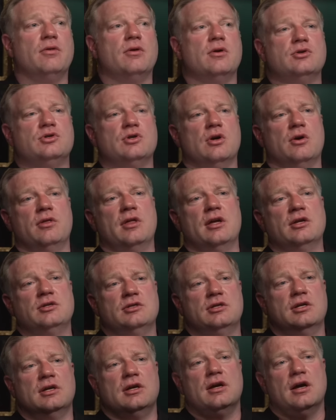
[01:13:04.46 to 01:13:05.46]
th- sorry,
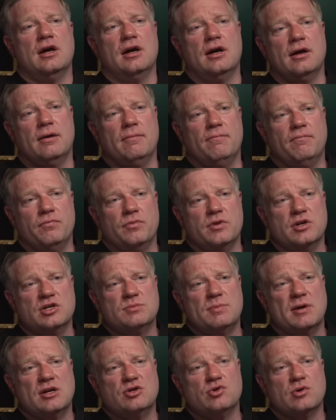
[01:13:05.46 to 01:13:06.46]
that's the um, the
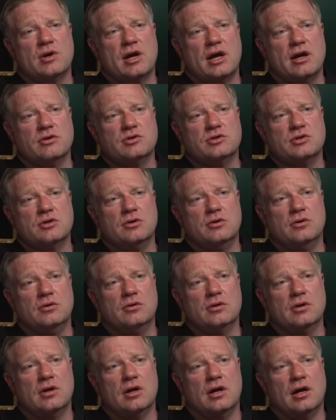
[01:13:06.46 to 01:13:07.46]
special
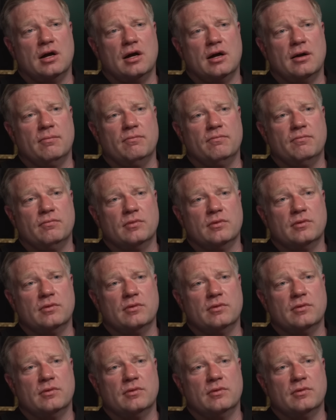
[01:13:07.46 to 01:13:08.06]
counsel um,